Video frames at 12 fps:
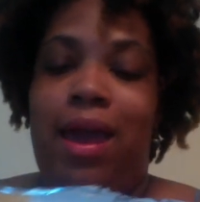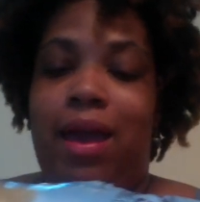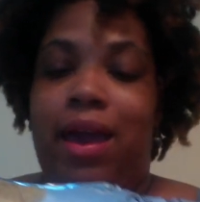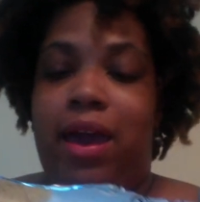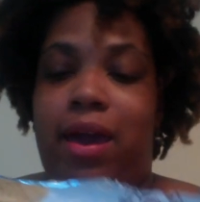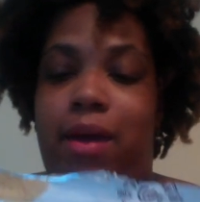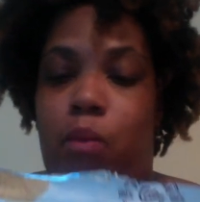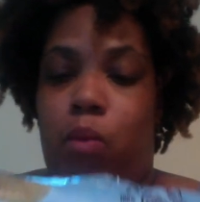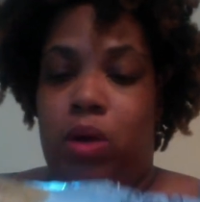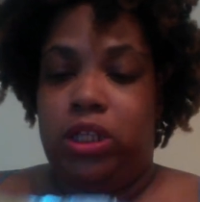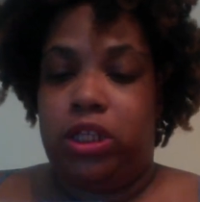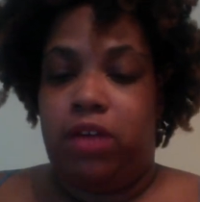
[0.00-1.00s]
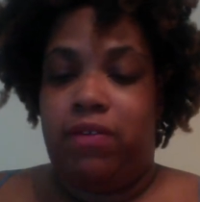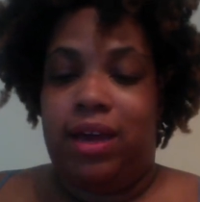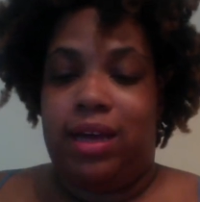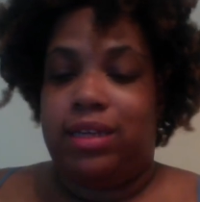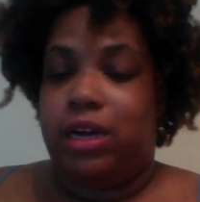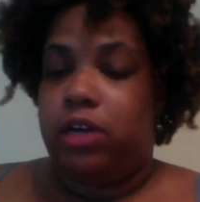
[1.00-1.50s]
And one serving
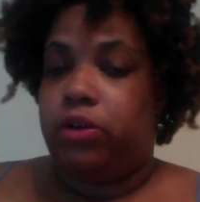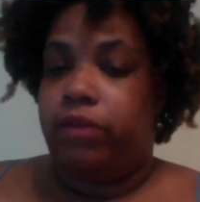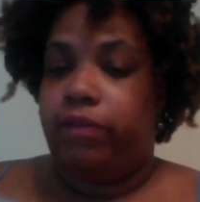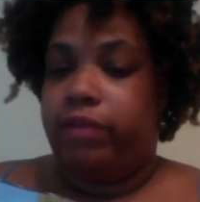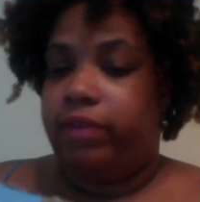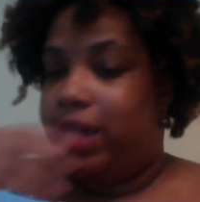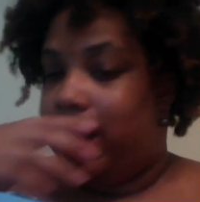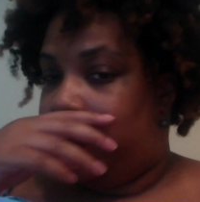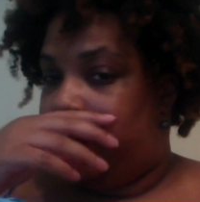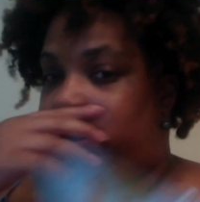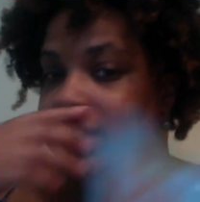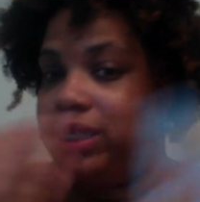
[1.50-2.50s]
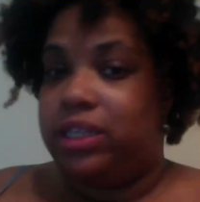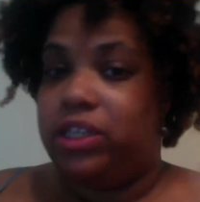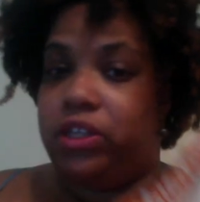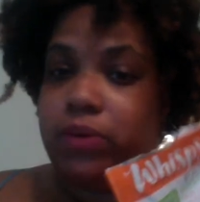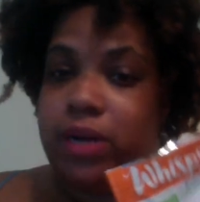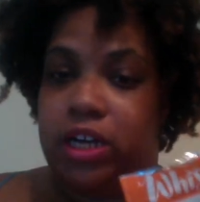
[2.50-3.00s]
has one hundred fifty calories. It's
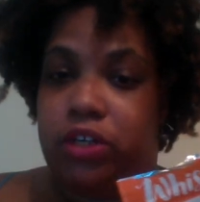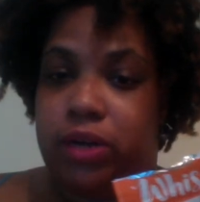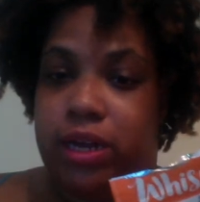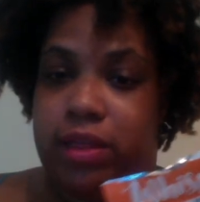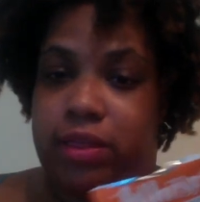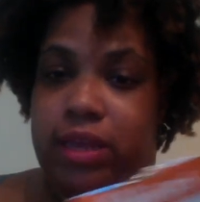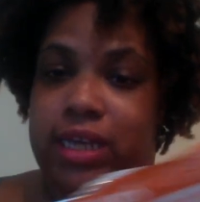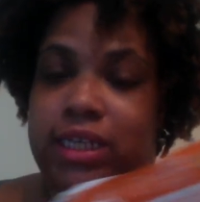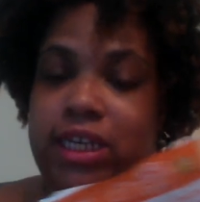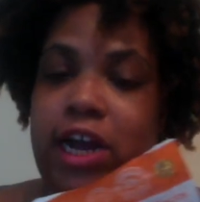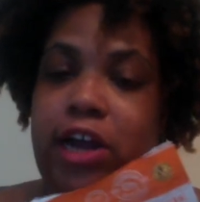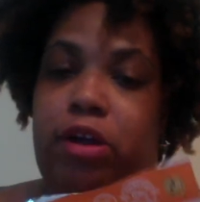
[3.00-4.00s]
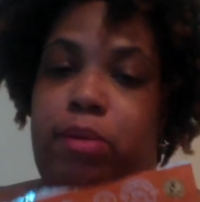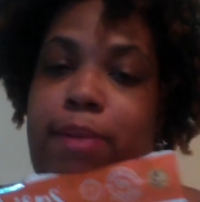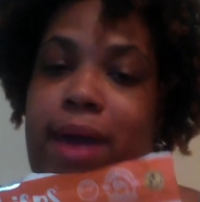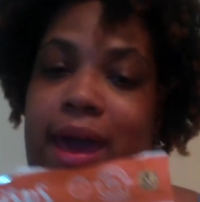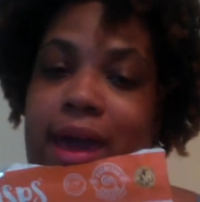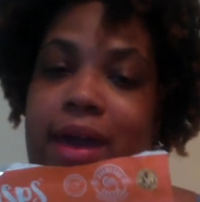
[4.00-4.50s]
three hundred in the entire
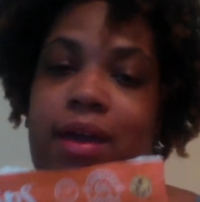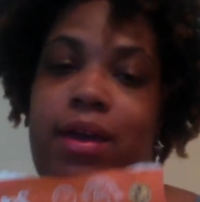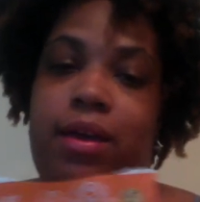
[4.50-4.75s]
bag.